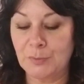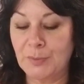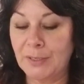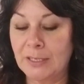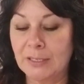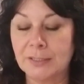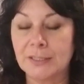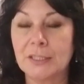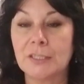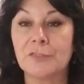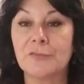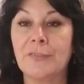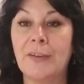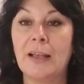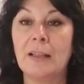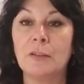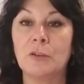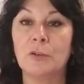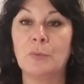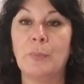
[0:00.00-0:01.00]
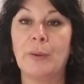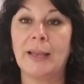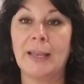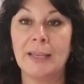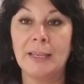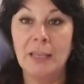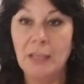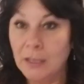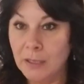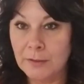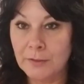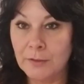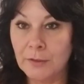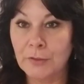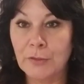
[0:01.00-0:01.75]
because it's followed by the